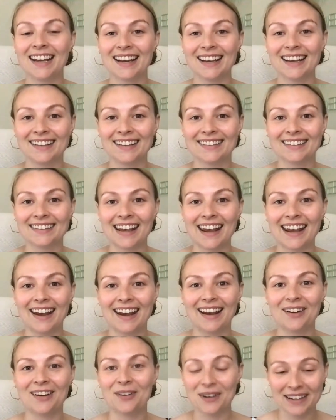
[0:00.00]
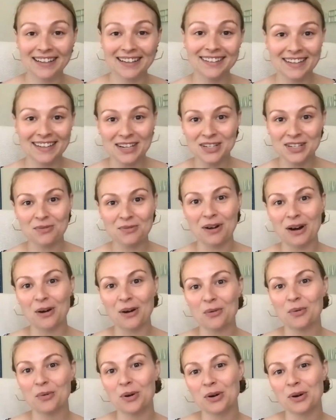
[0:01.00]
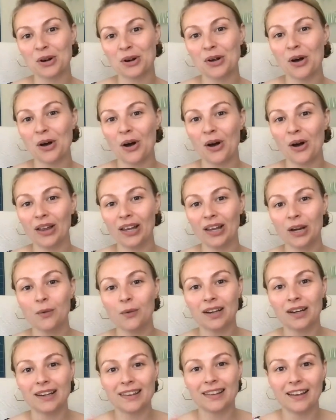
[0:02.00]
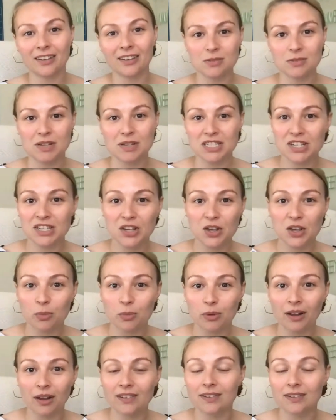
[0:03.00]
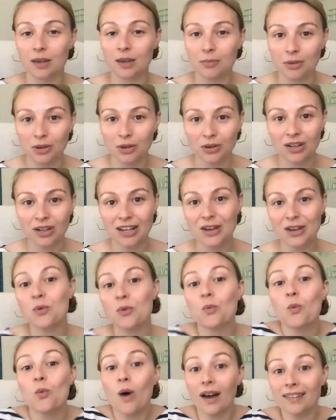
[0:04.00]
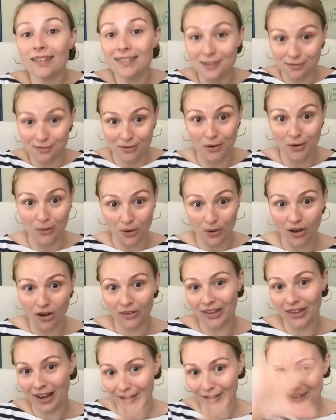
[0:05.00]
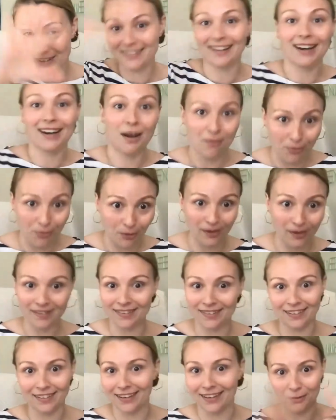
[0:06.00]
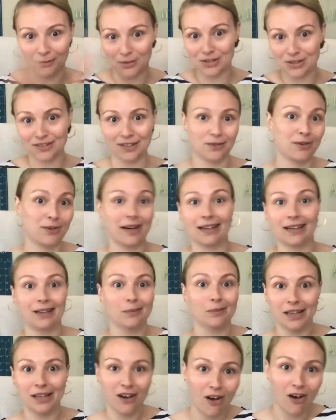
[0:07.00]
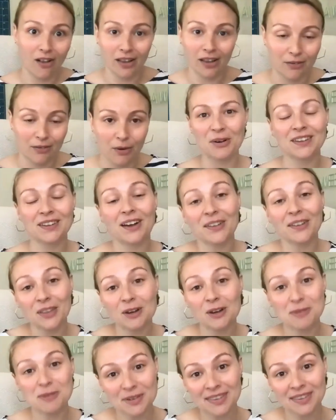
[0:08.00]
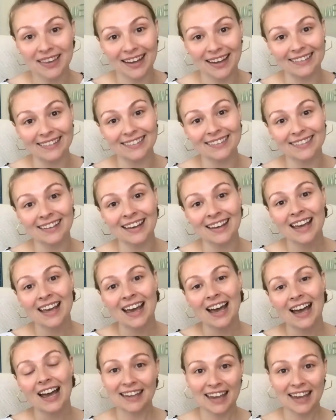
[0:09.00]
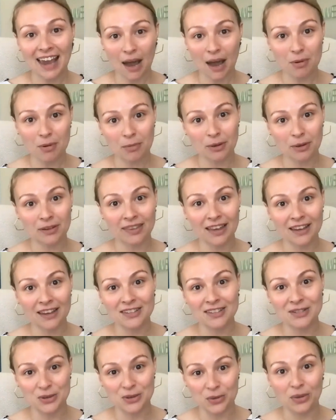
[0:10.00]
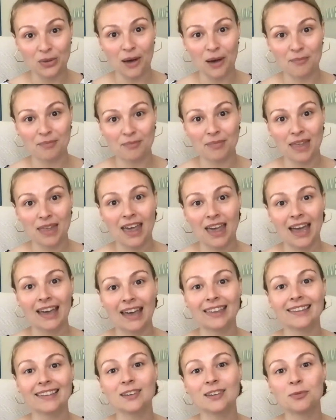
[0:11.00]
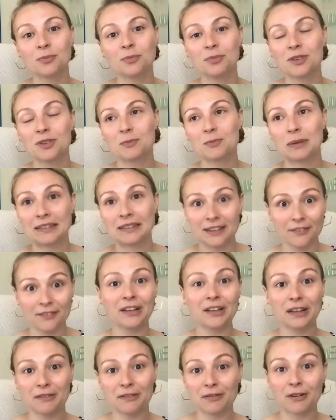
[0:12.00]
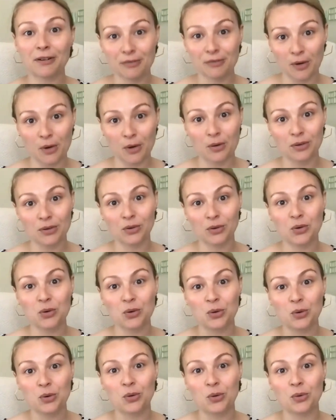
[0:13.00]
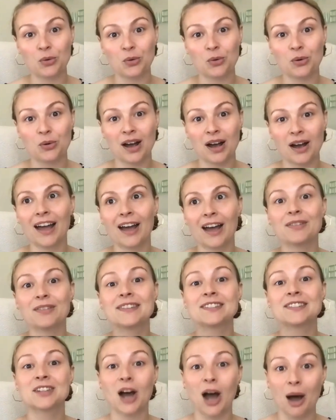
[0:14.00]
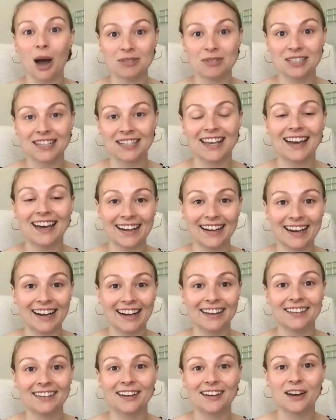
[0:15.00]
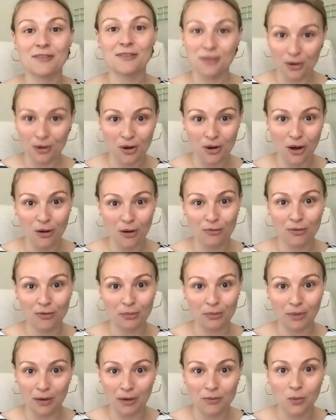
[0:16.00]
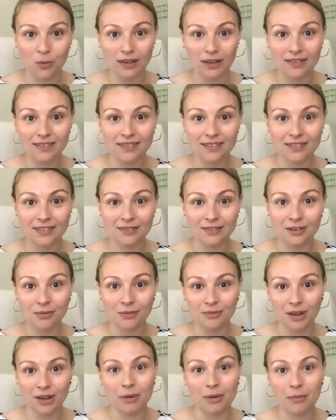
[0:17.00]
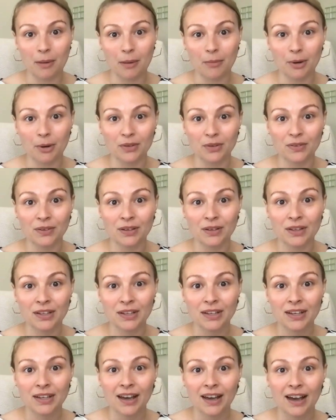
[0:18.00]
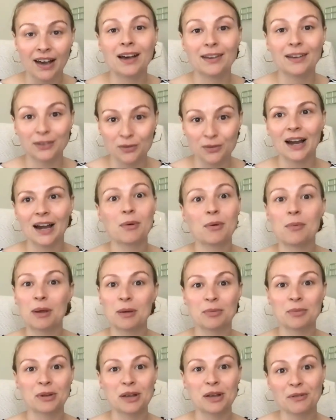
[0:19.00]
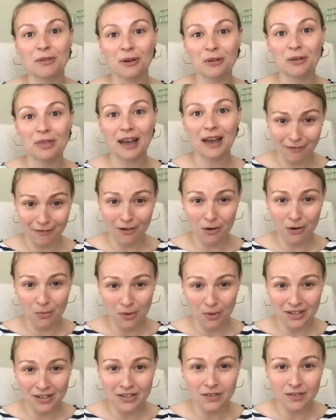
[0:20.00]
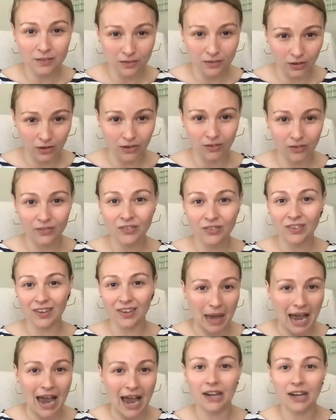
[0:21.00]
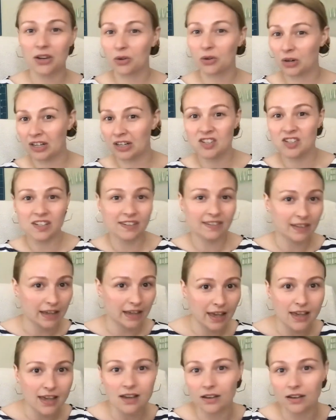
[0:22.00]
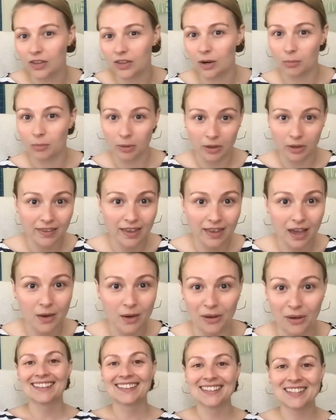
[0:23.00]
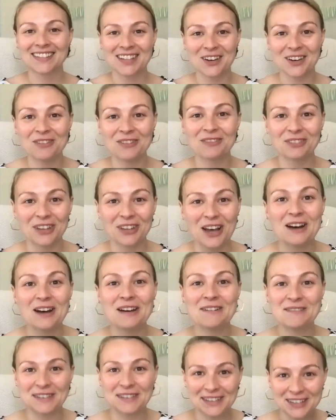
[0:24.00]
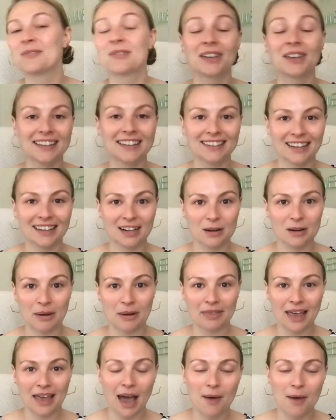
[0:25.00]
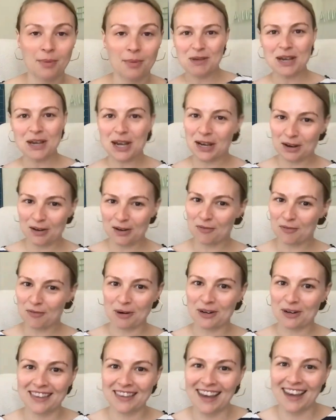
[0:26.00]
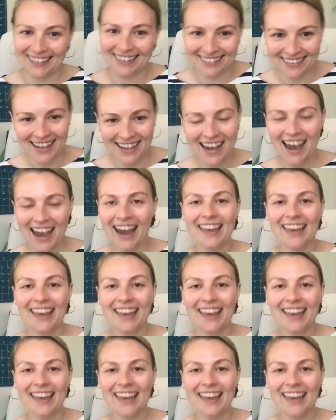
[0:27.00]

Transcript: it is an organization where we're going to call anyone in the LGBTQ plus community who wants a phone call. They have to sign up for it. It's not like we're just going to randomly call folks on their birthdays, singing happy birthday to them. And this is specifically for folks who have stopped getting a phone call from loved ones, from family members. Because I'm a big believer, everyone deserves bad, cringy singing on their birthday as a show of love. I'm really excited about that. Speaking of birthdays,